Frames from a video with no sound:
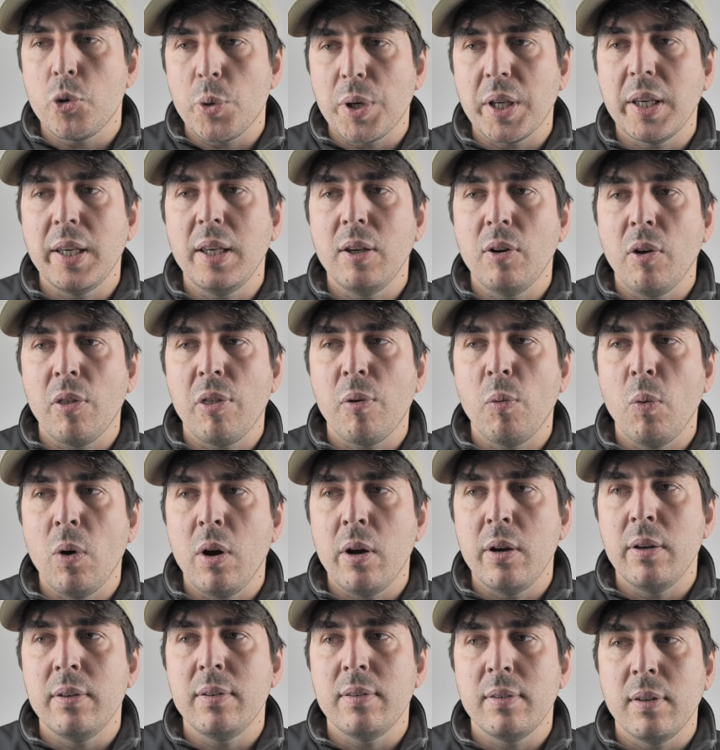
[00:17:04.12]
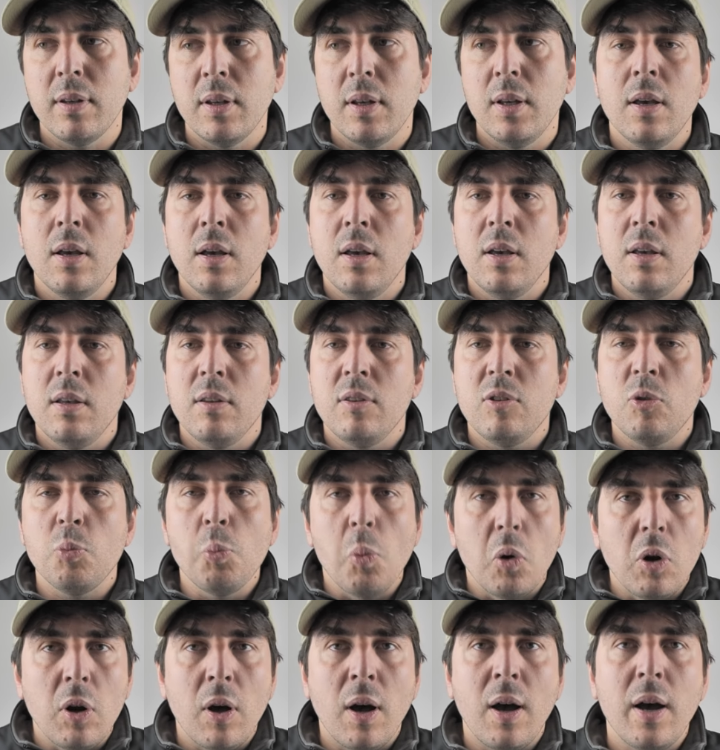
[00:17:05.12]
tricky otherwise.
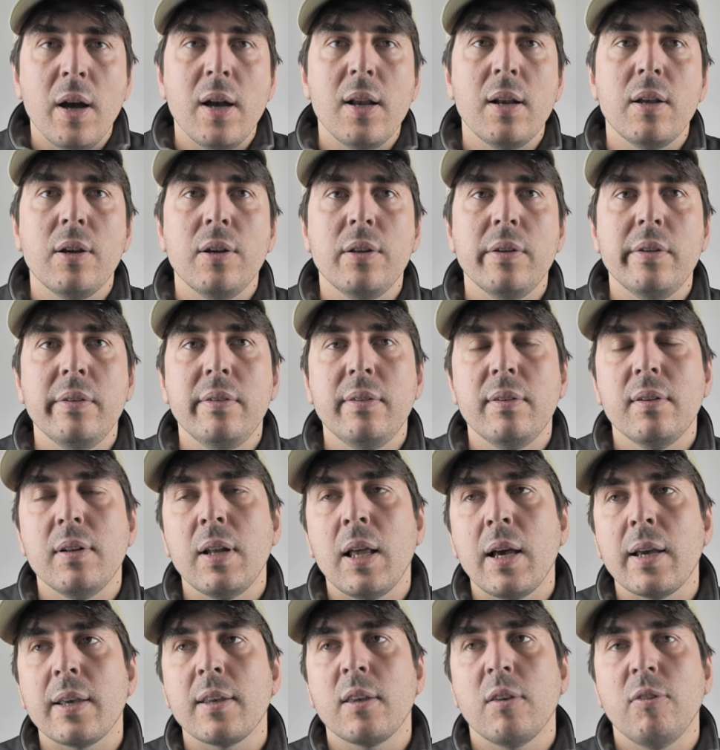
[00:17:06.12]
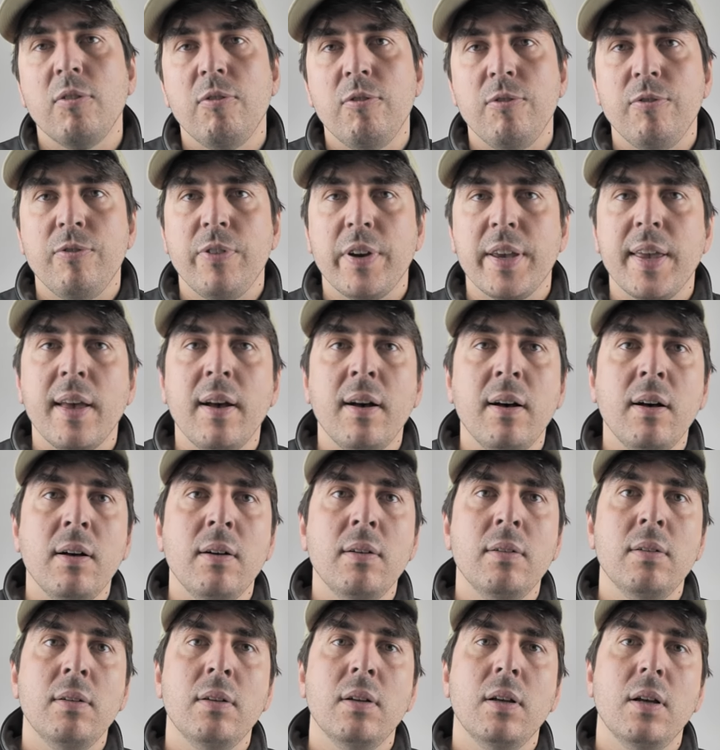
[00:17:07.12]
Smaller islands like
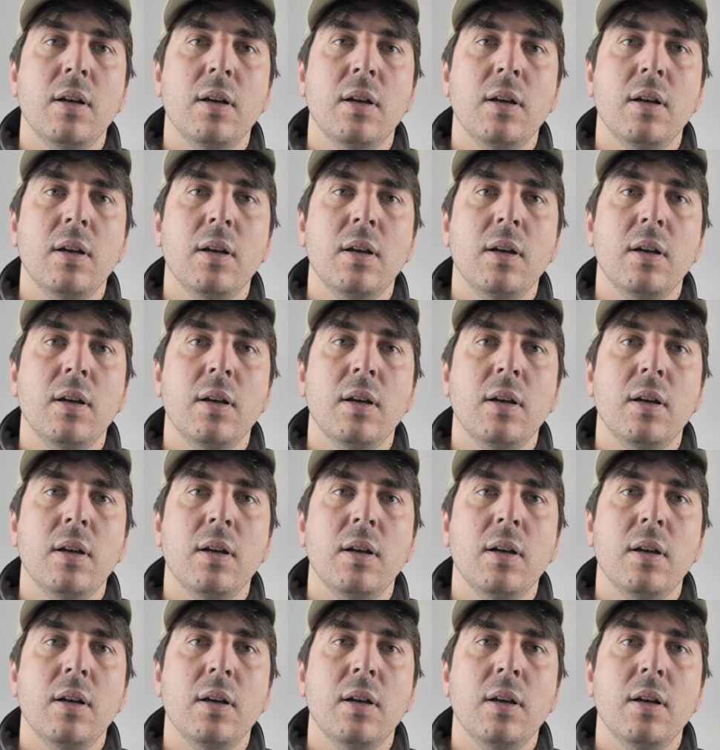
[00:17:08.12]
Faial,